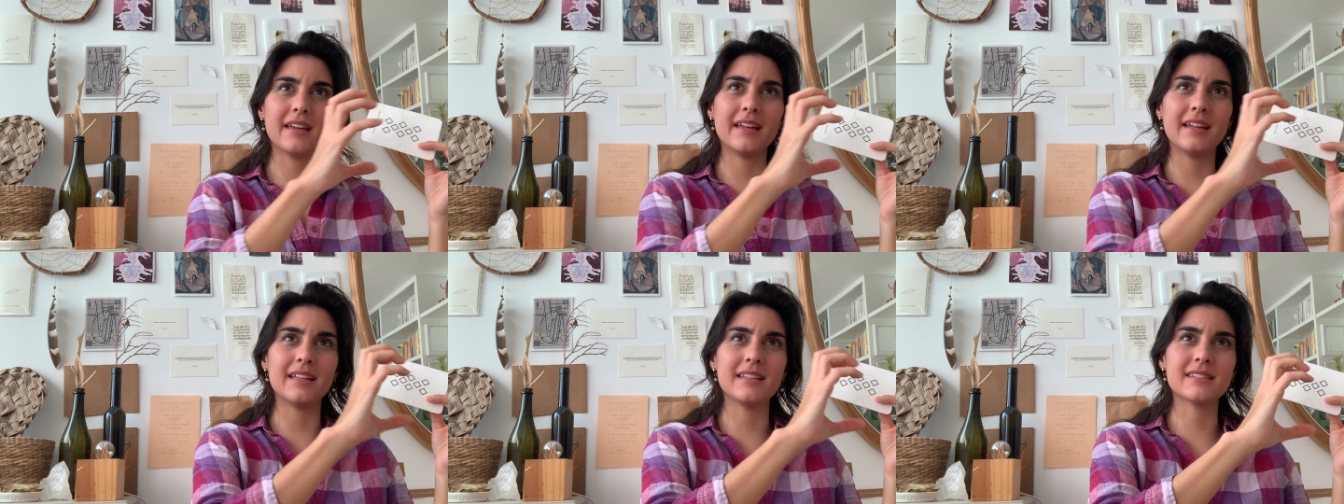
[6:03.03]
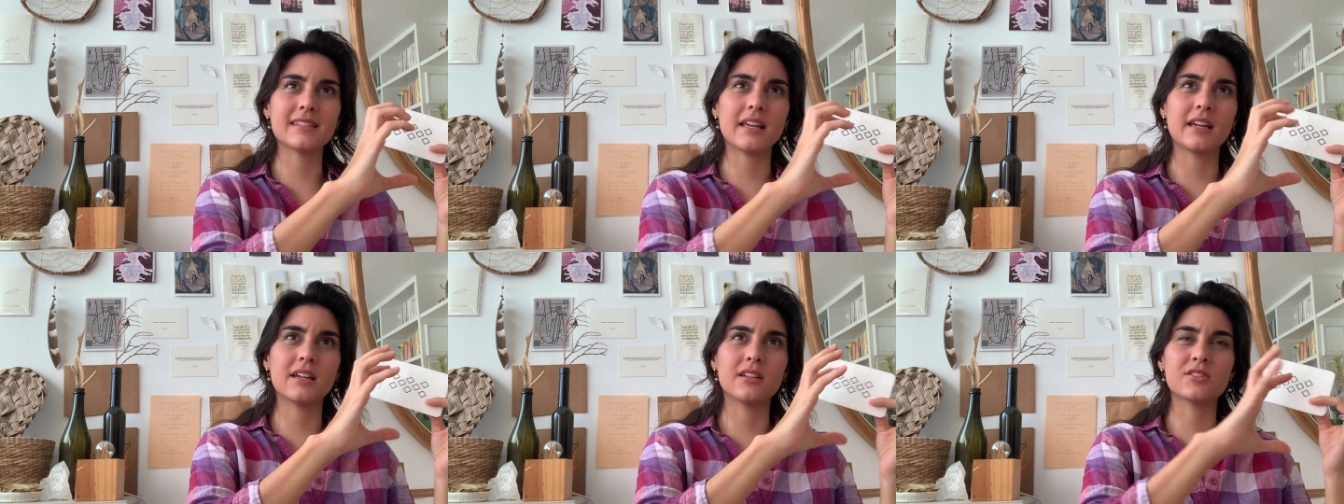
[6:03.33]

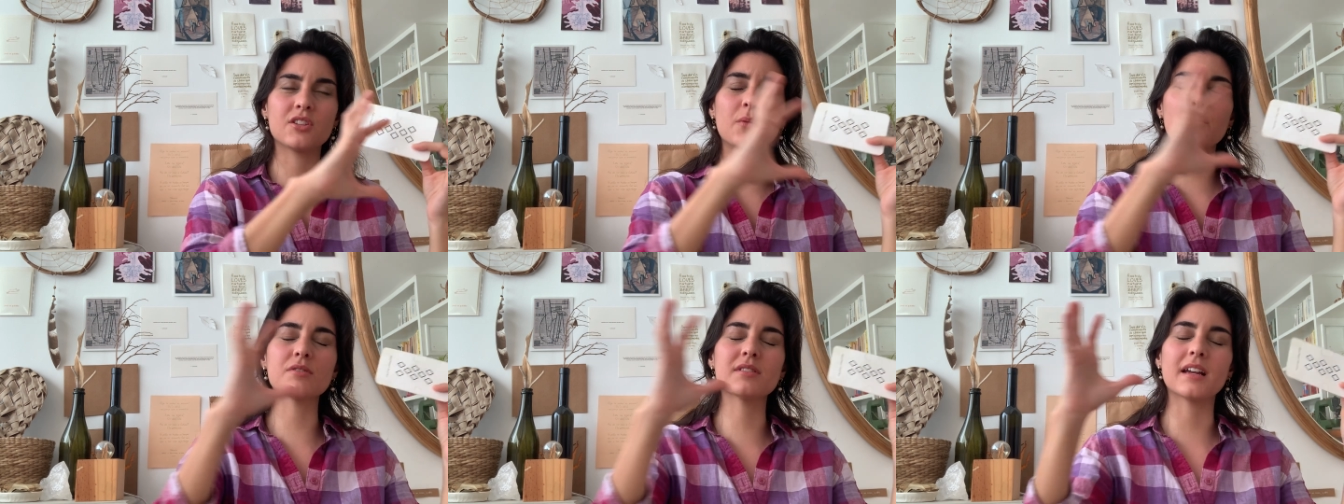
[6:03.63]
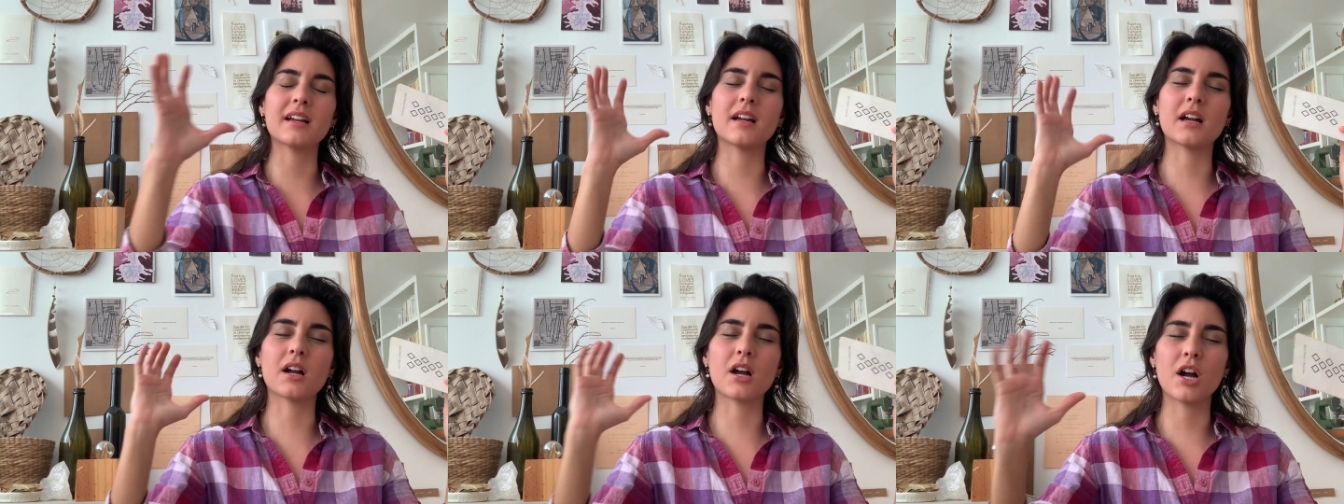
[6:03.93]
It's almost
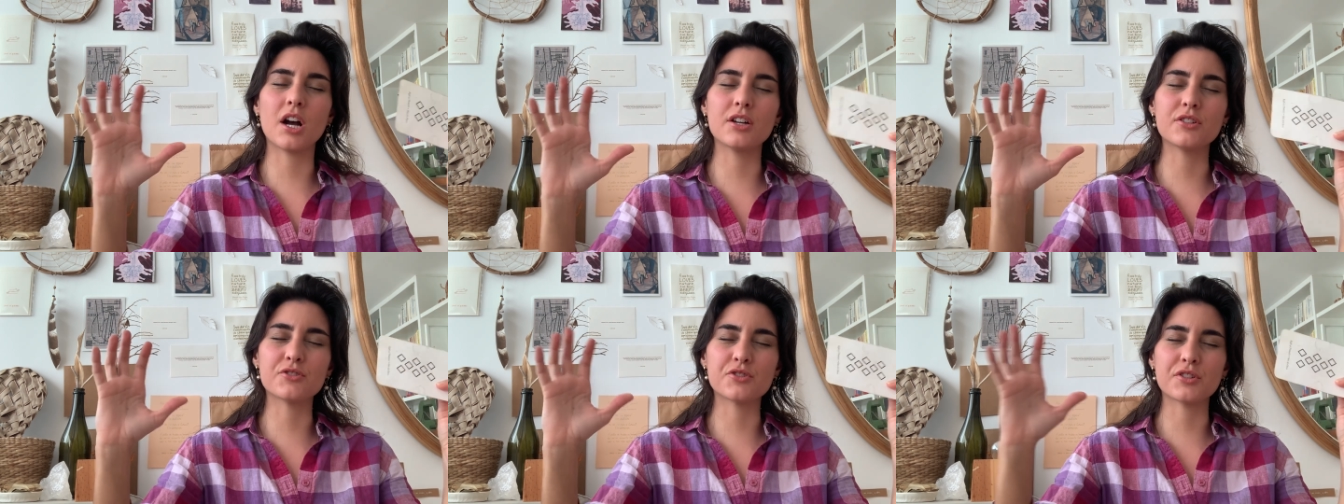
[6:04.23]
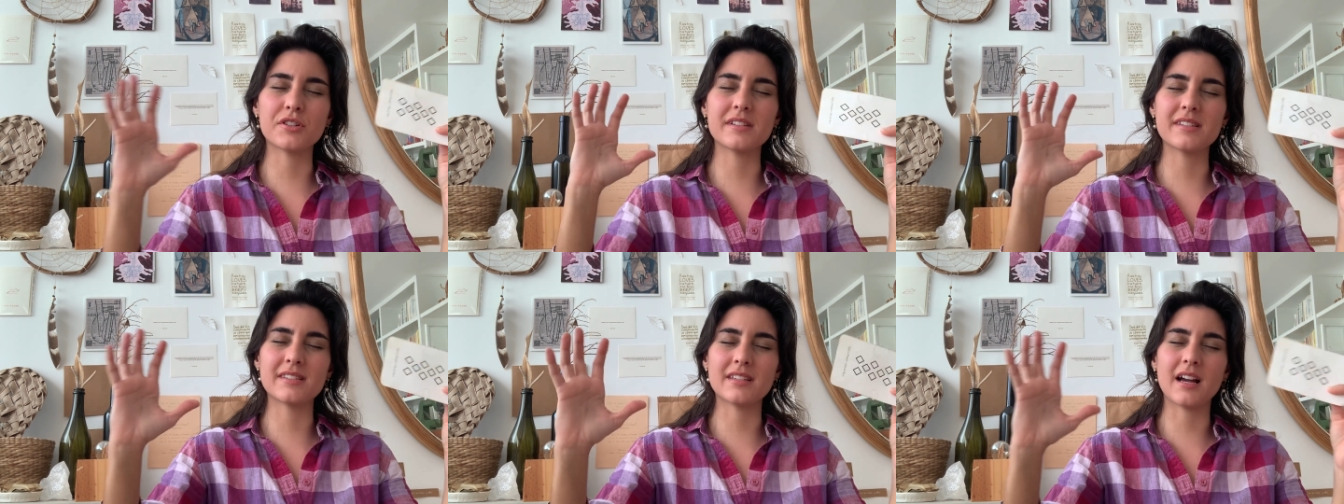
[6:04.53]
like a
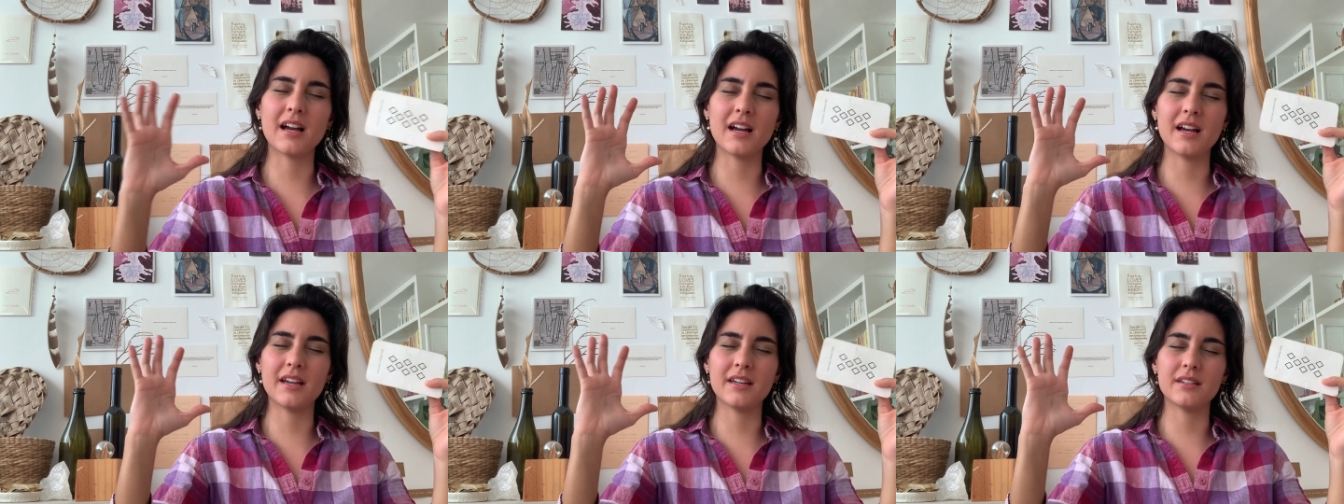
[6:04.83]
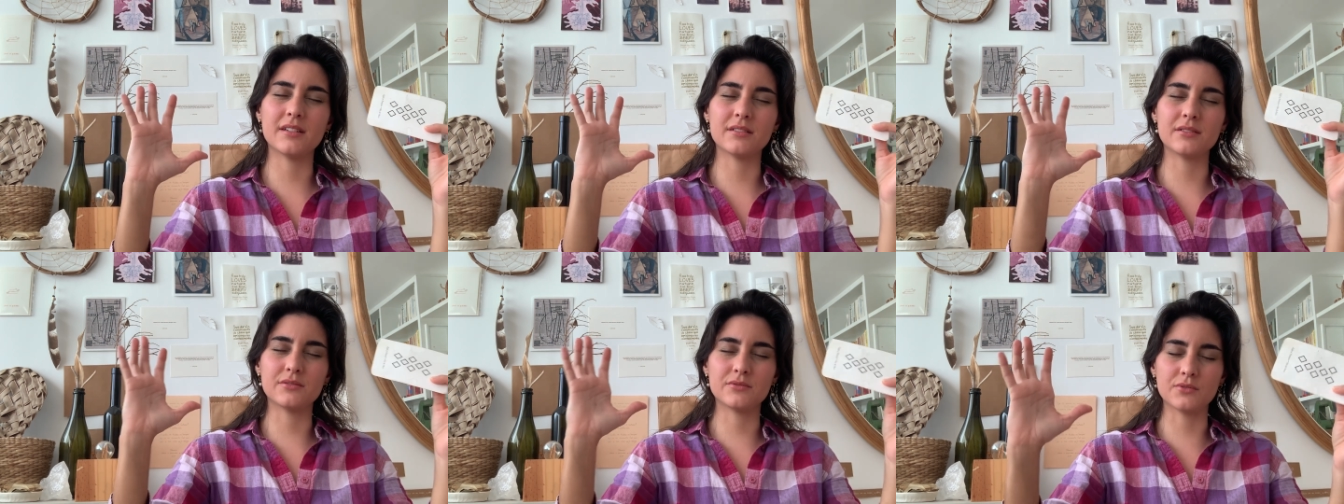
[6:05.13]

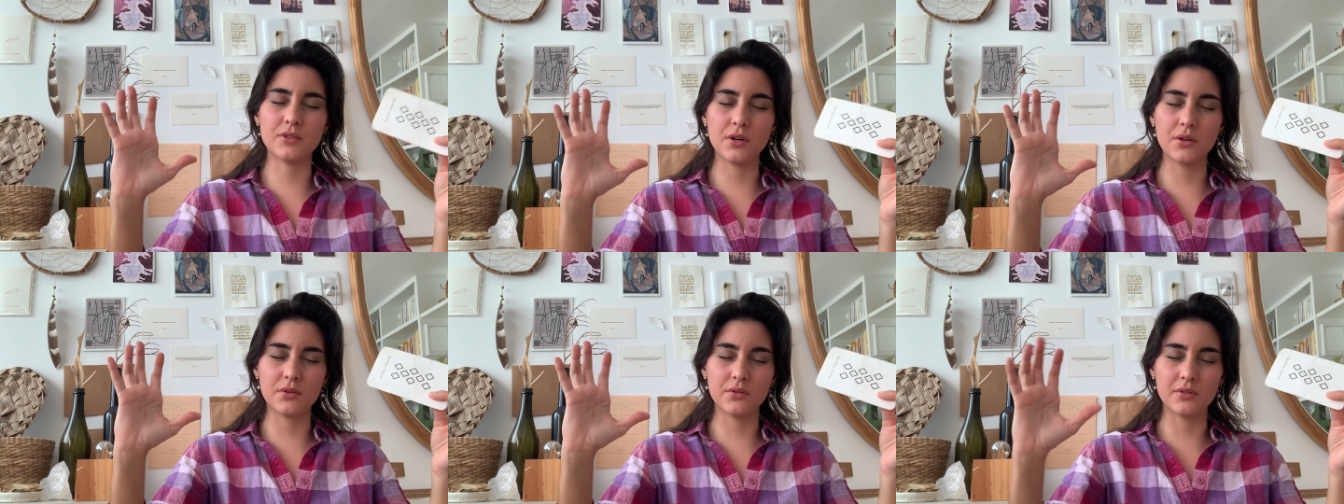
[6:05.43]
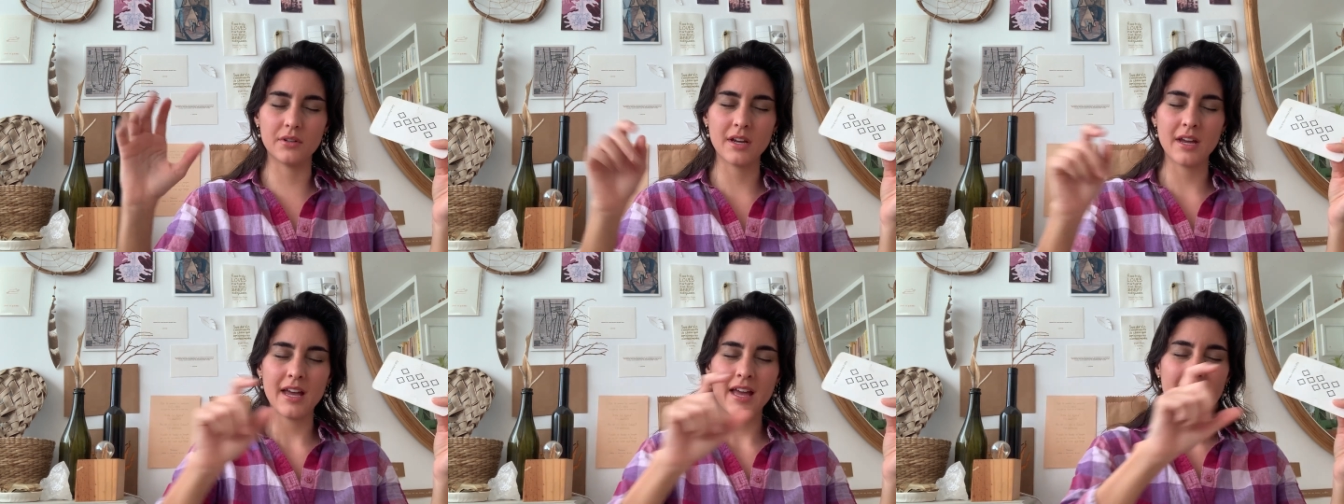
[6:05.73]
countryside road